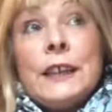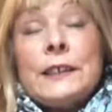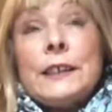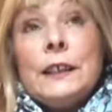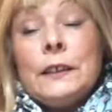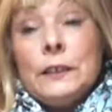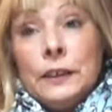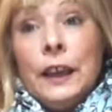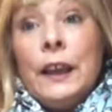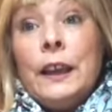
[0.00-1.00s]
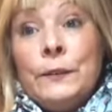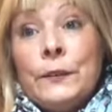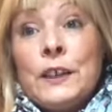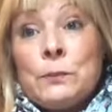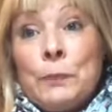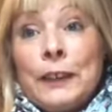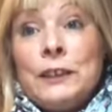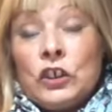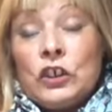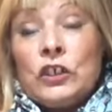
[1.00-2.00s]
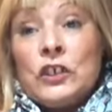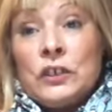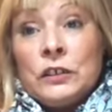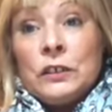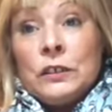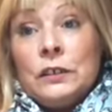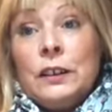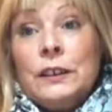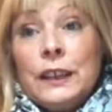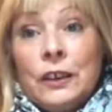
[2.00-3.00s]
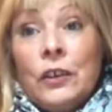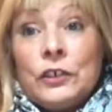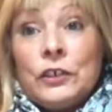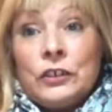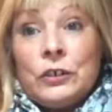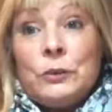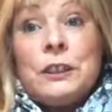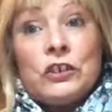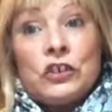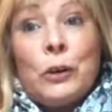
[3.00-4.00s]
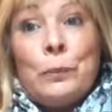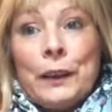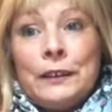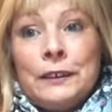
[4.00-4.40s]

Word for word: Is, yeah if they're spenders yeah and they're like doing the shopping